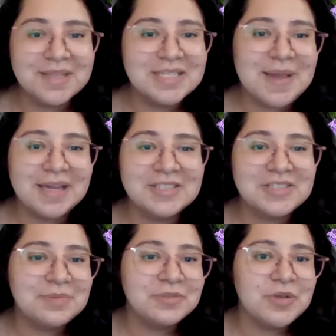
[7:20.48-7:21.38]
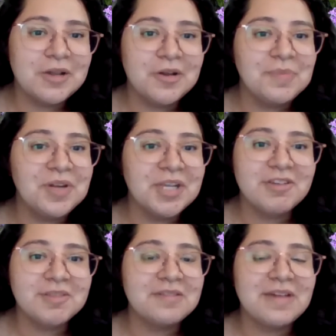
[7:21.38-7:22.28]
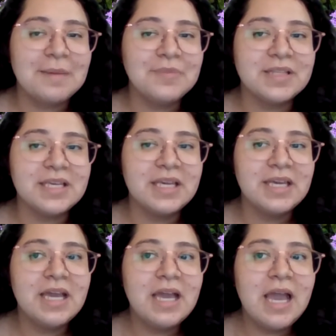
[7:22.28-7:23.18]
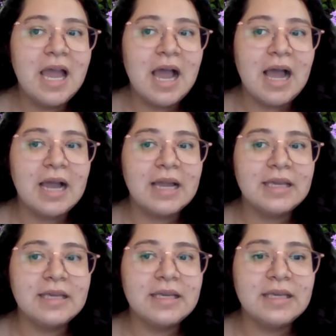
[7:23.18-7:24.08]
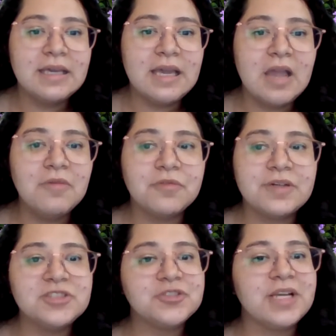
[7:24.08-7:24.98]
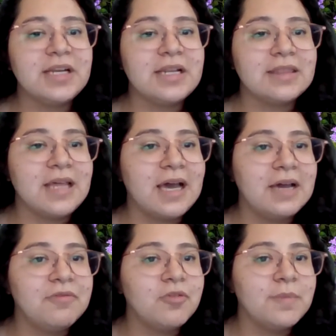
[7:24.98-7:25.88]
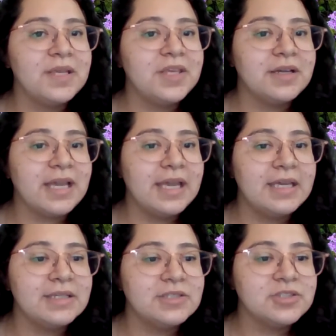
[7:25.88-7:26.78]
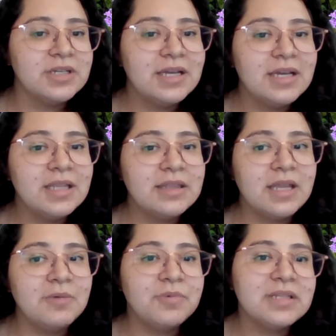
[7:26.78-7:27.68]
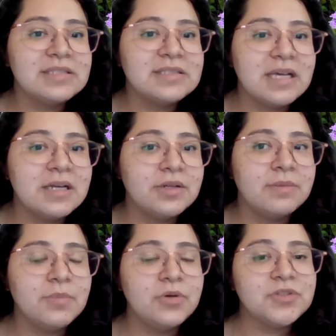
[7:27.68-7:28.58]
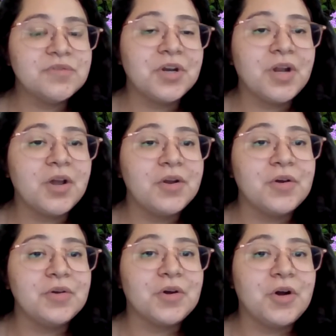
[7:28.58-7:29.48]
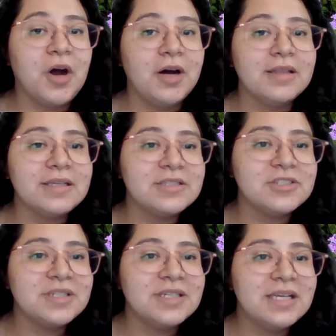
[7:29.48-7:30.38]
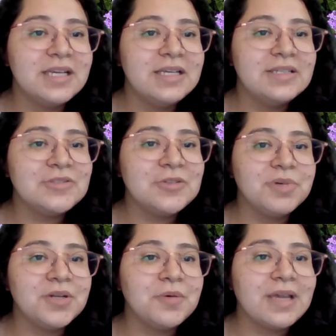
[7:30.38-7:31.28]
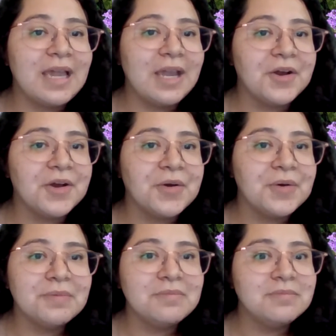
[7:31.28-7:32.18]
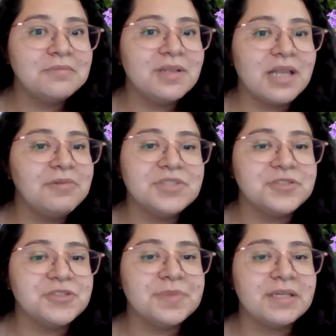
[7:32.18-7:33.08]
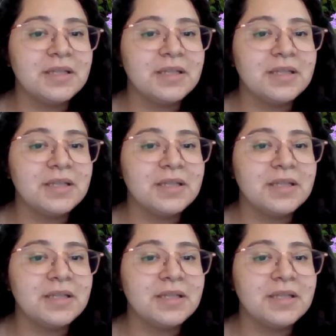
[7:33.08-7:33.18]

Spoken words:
Spanish so I could communicate with my family. I am frustrated that from a young age, they really said, most of you are not going to go to college. So we don't care what language you speak.